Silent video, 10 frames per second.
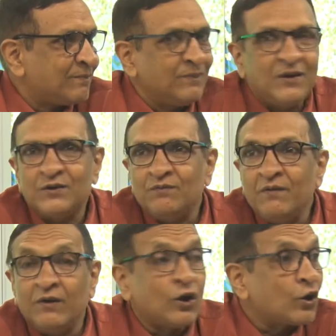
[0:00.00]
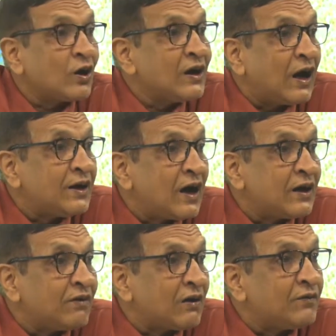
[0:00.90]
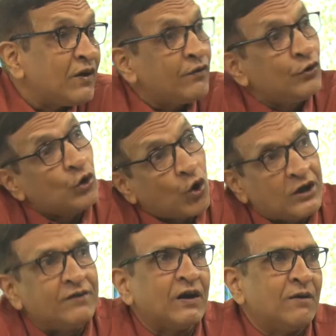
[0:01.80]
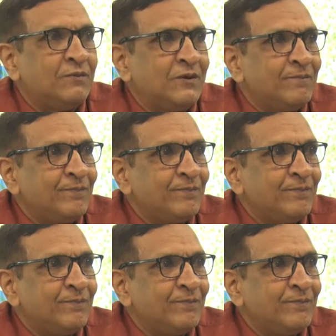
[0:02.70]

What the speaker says: Means we were not only underdeveloped, we were not developed.